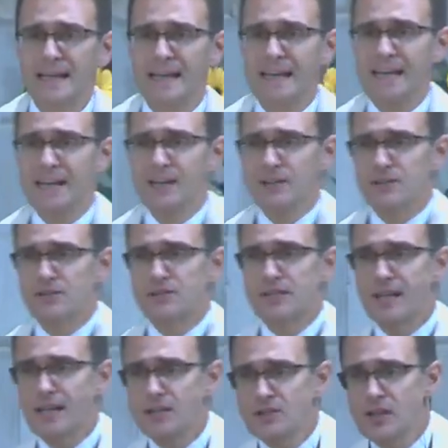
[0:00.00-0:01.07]
is
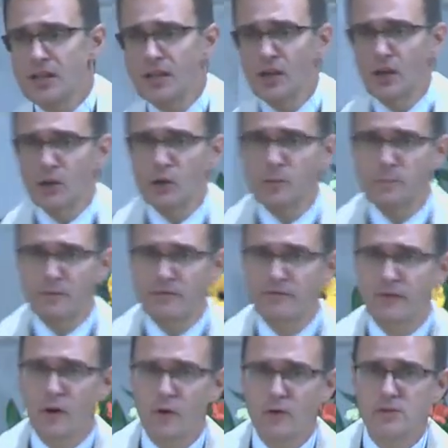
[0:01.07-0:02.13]
teaching a group of
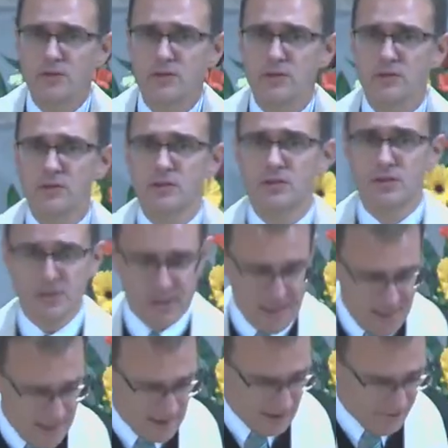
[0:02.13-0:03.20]
folks to sing